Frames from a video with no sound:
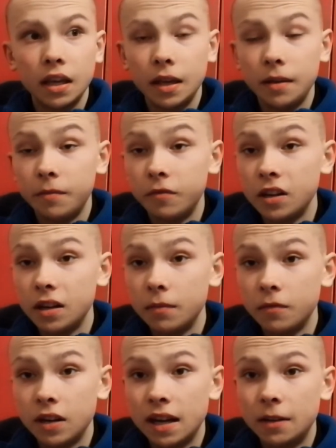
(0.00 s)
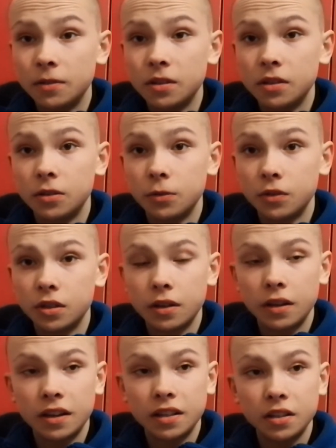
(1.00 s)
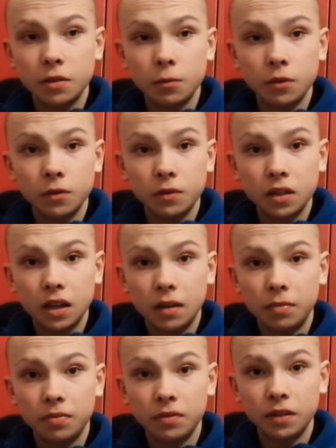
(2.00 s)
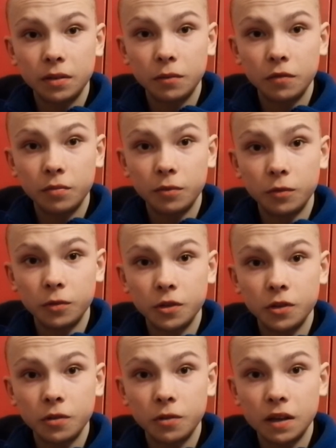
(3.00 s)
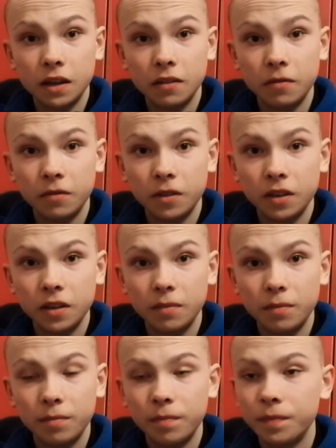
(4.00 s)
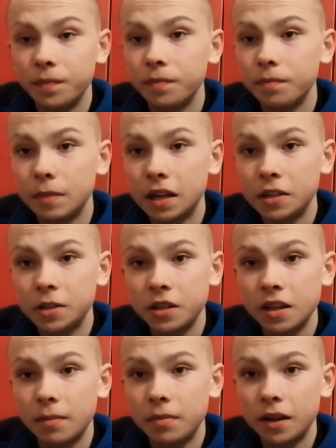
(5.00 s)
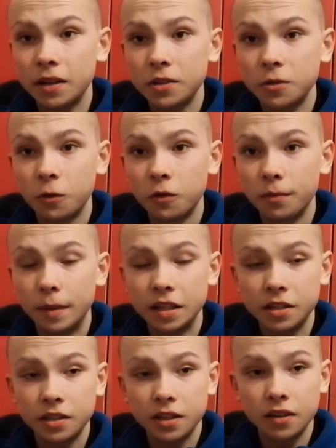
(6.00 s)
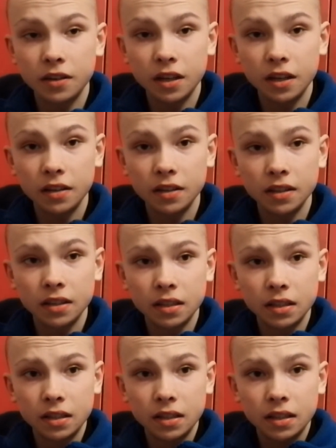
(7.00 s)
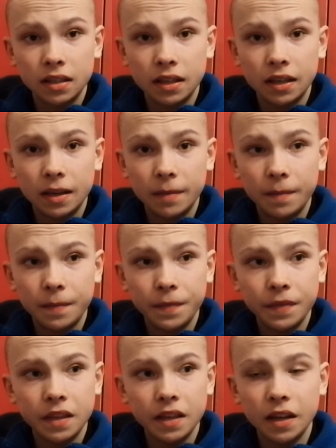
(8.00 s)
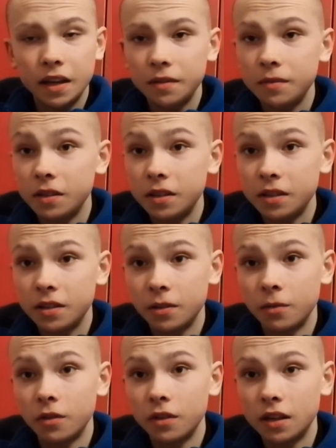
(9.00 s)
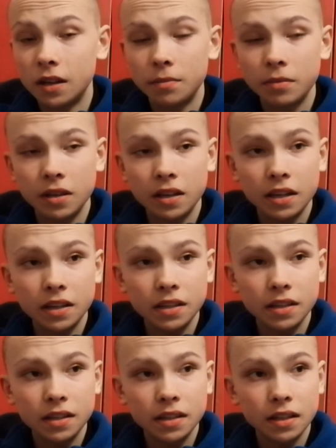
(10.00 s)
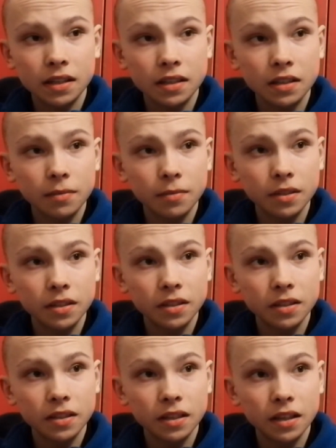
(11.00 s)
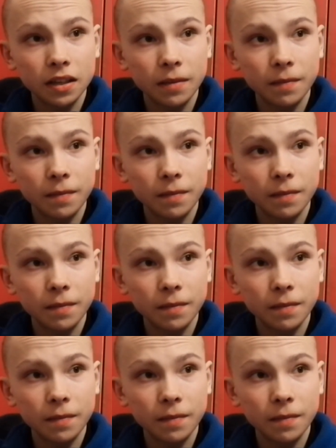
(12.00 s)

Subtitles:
Ronaldo's also going to the World Cup with Portugal. They've managed to get past North Macedonia. You'd have thought that'd be an easy task, but